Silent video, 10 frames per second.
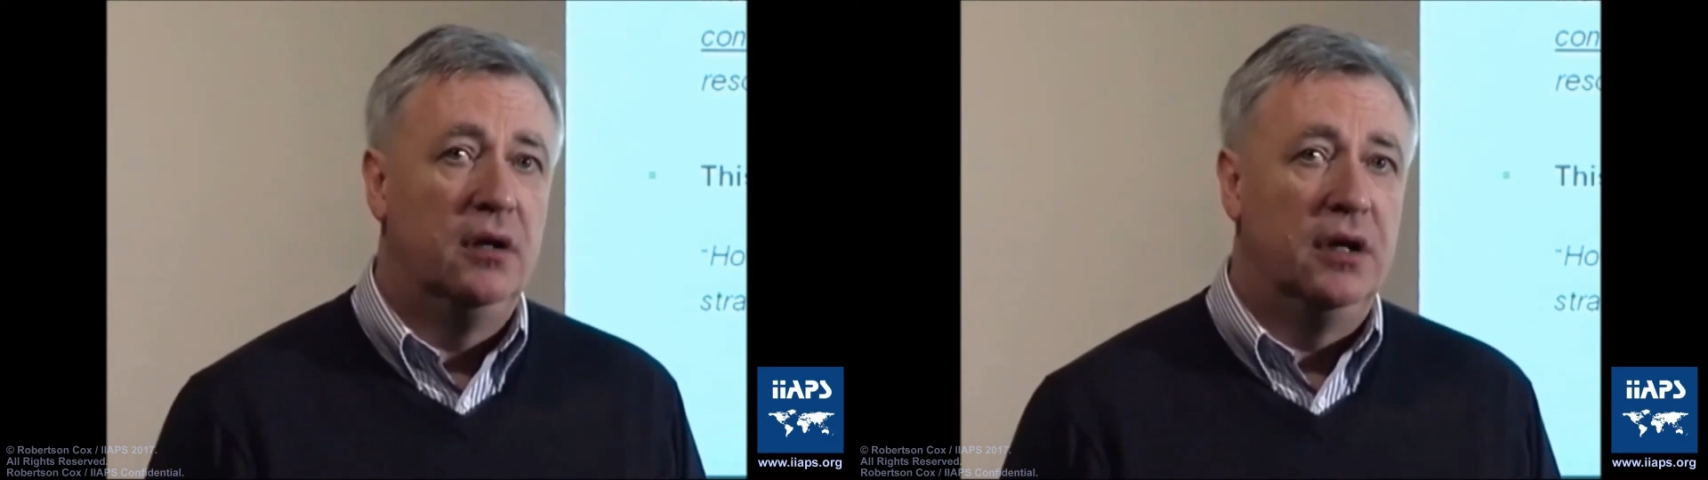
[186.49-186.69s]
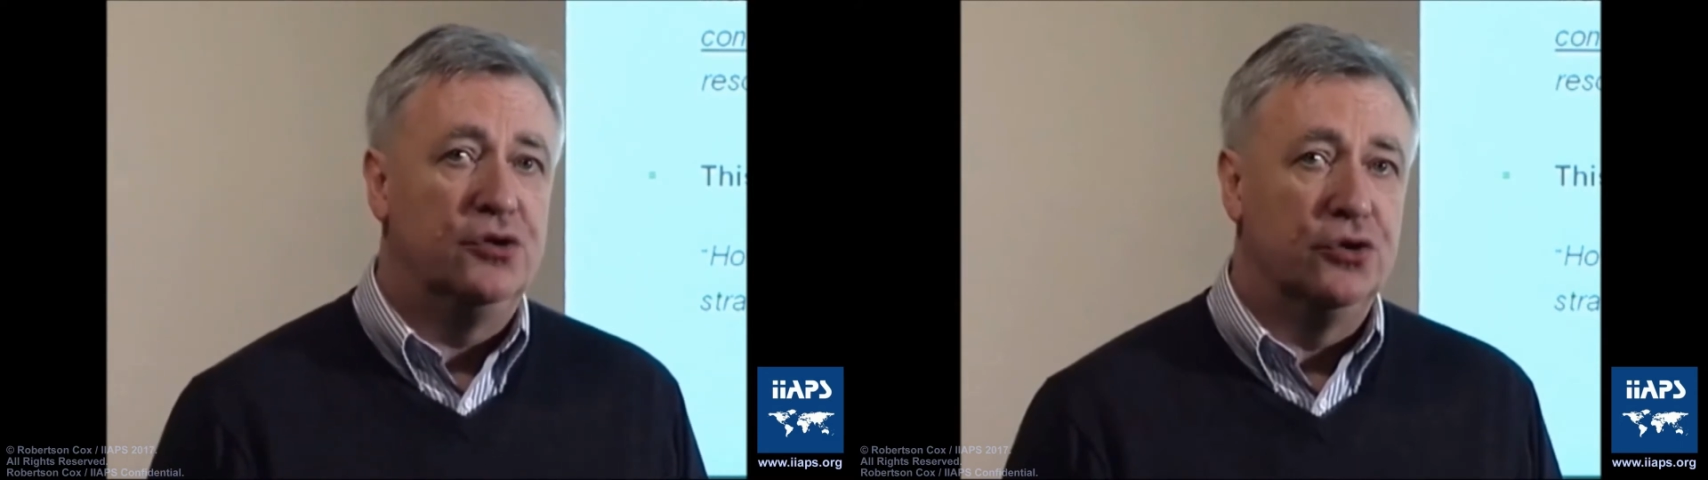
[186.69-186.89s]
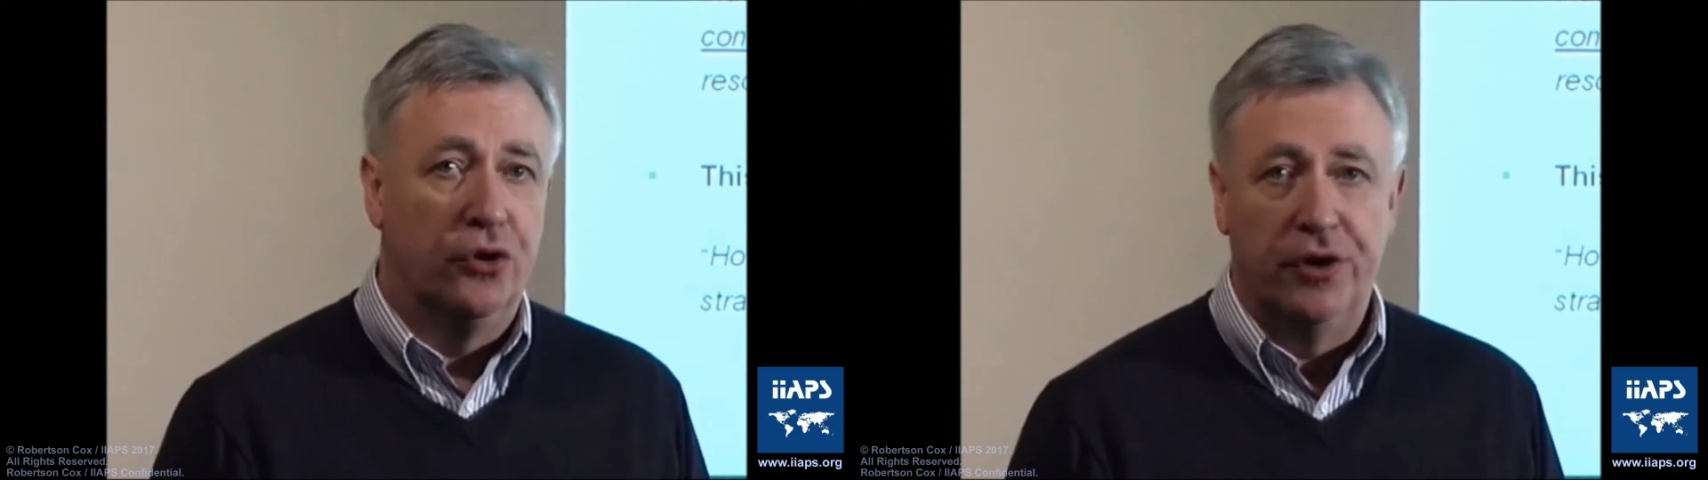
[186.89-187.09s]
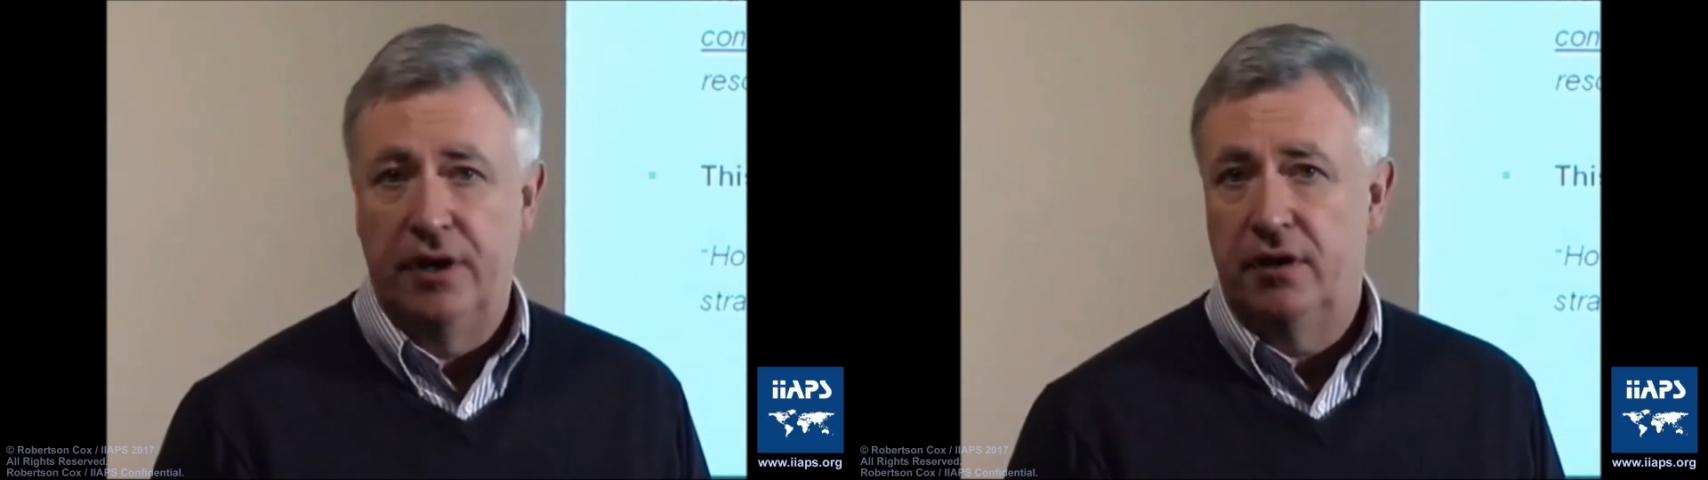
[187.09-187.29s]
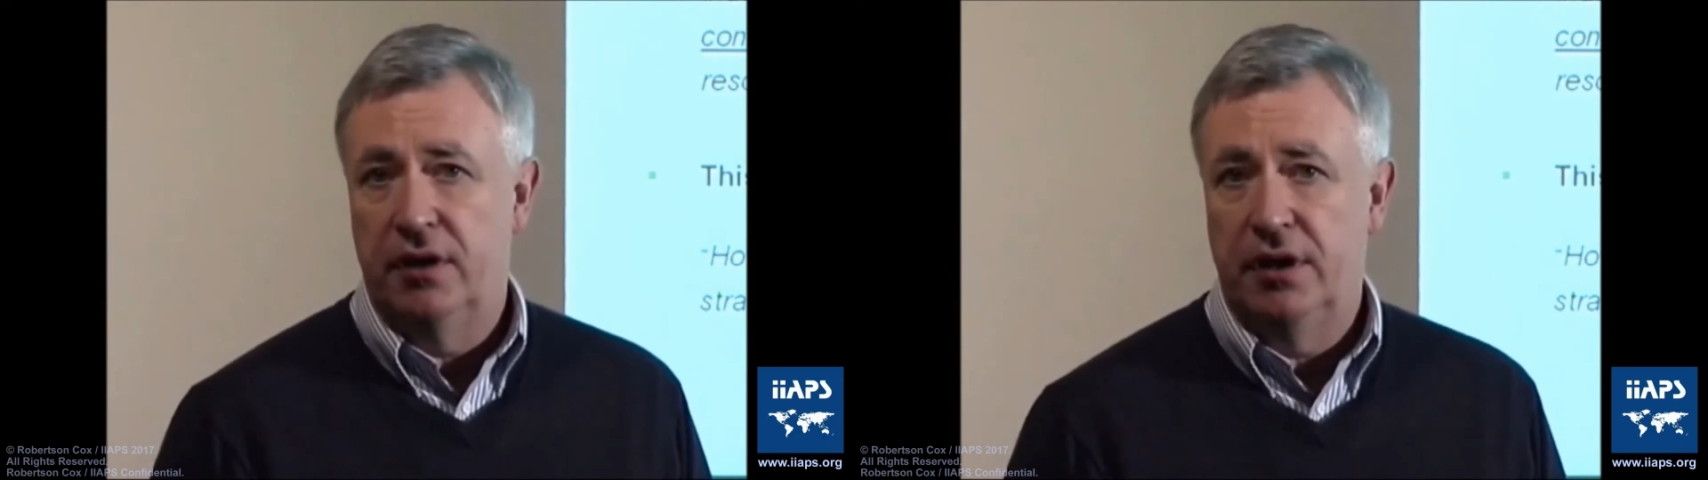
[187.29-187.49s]

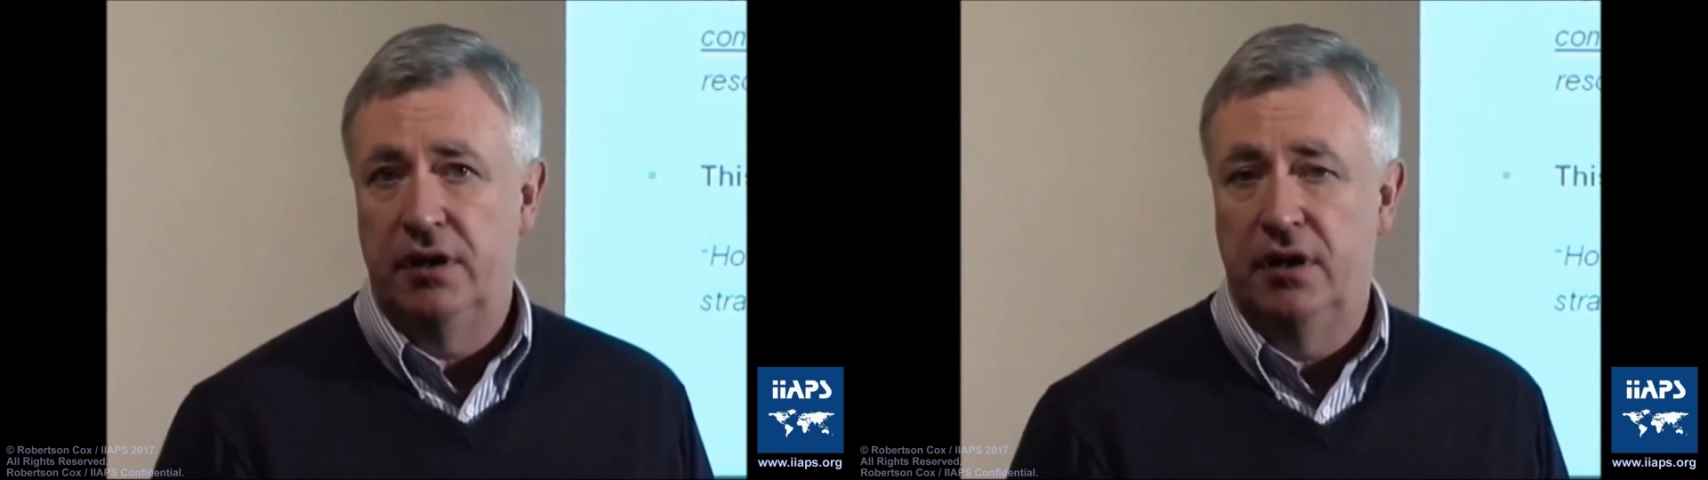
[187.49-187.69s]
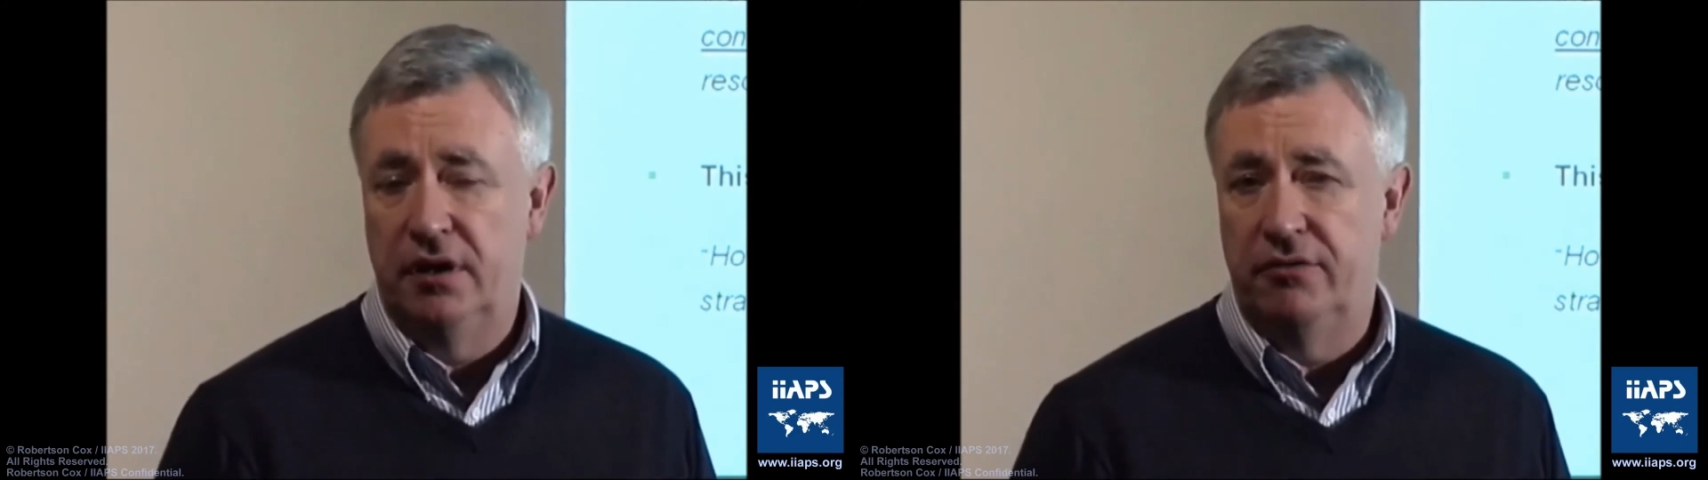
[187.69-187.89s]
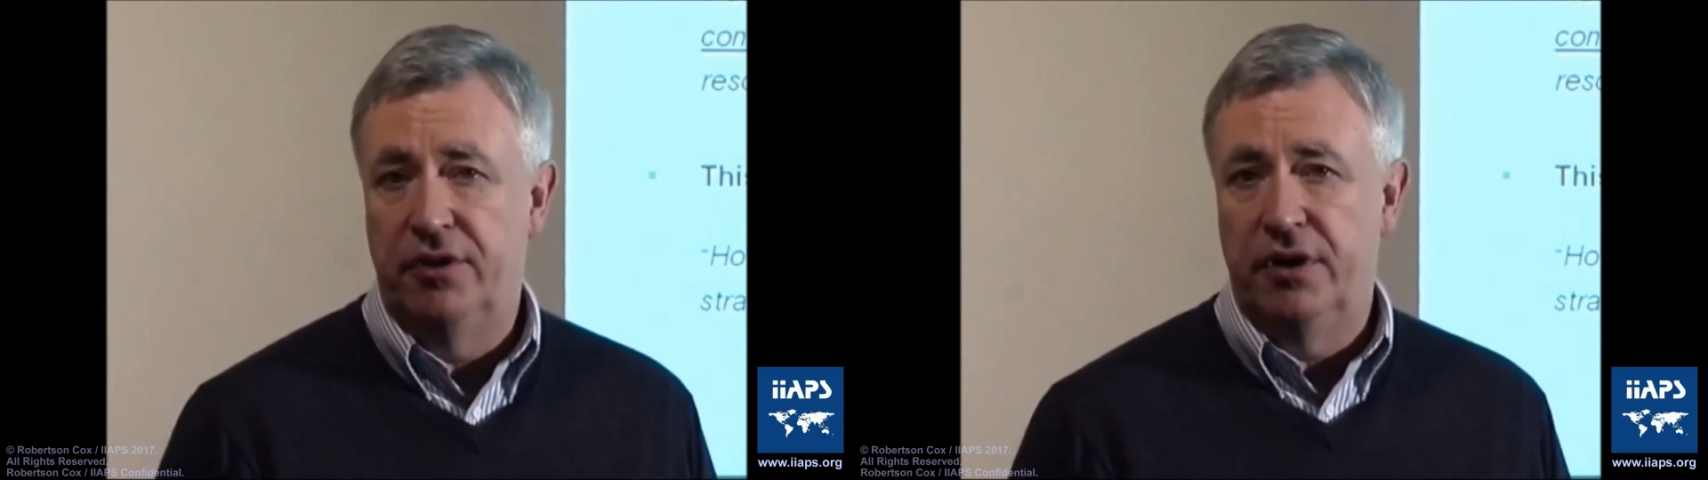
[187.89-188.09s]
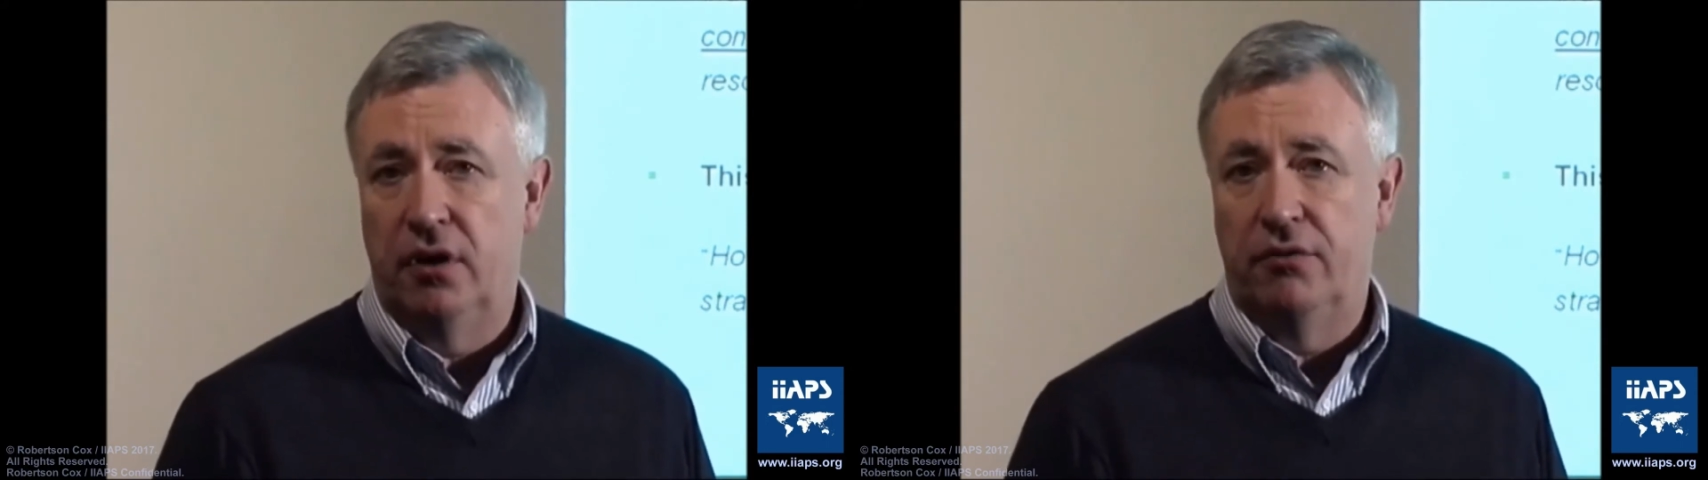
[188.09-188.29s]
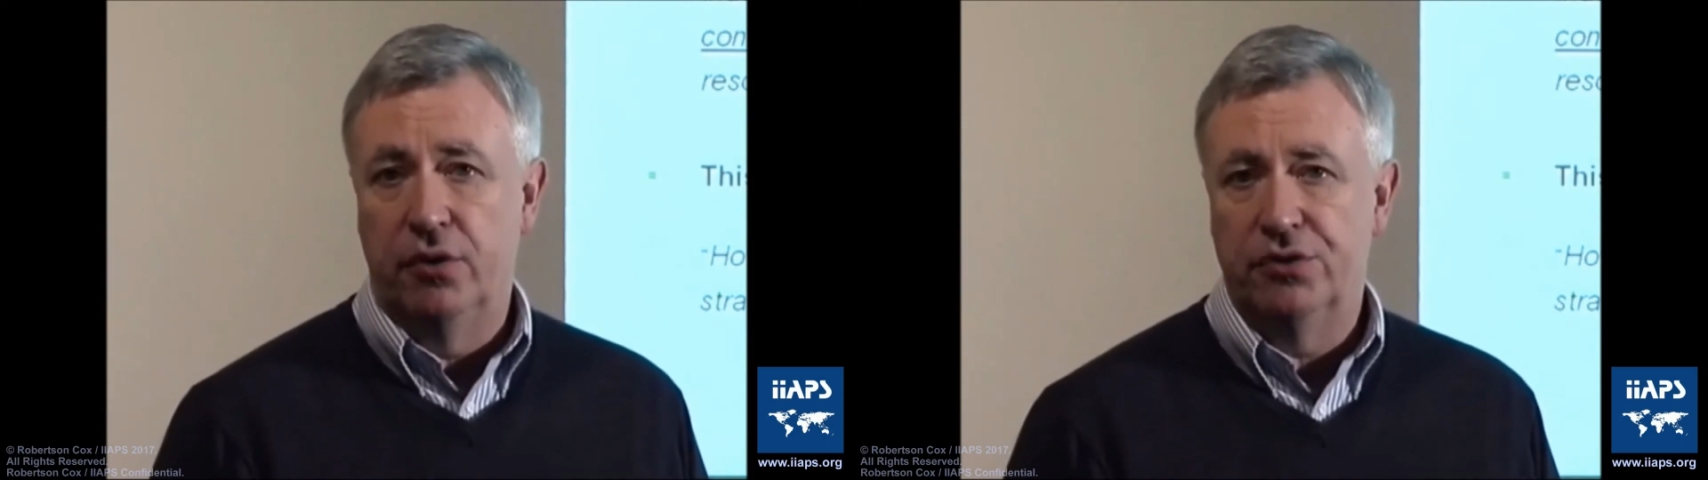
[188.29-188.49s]
ensuring the delivery
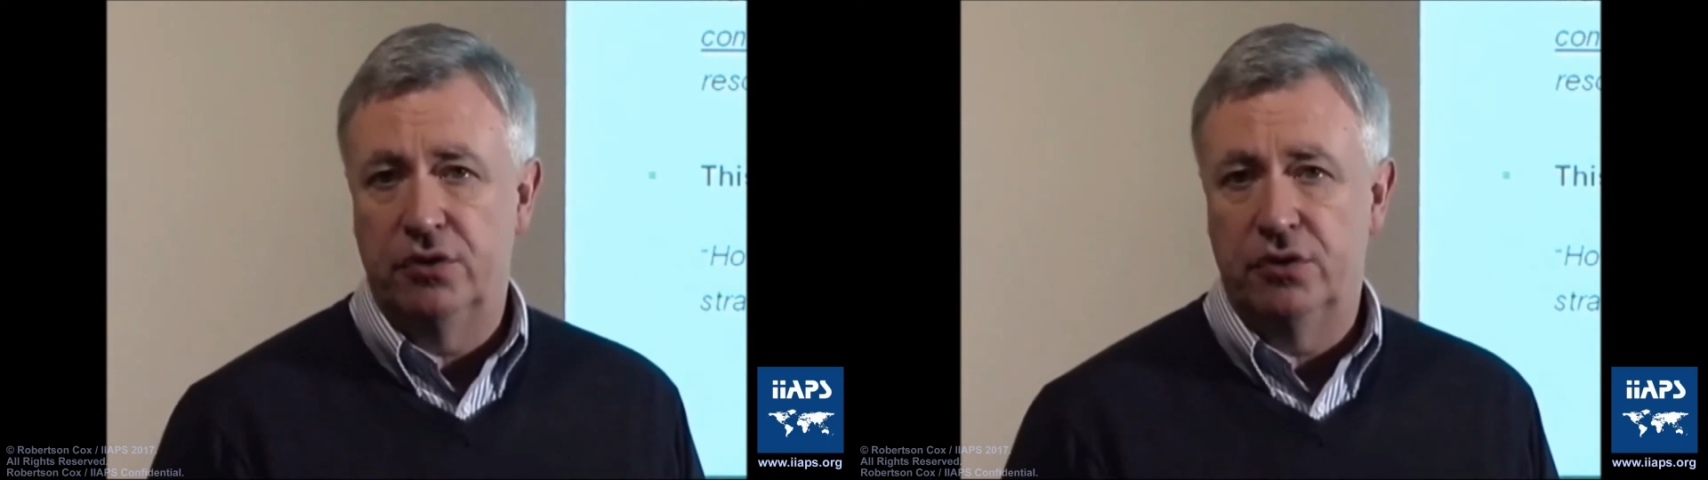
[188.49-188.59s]
of those